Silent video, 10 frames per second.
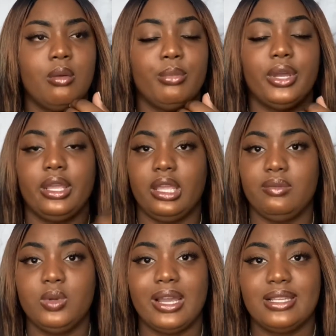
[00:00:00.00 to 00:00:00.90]
But if
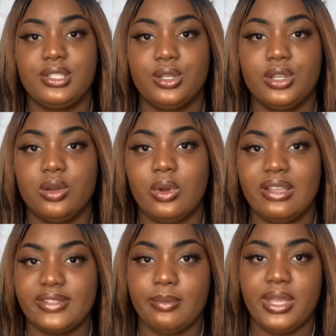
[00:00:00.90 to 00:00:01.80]
you guys seal your
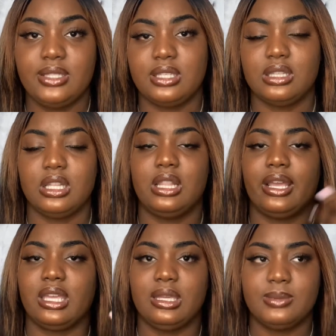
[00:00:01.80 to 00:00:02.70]
wefts, it basically
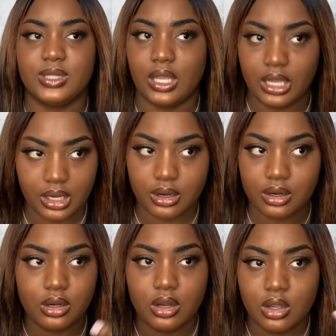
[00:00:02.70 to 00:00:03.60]
like keeps the hair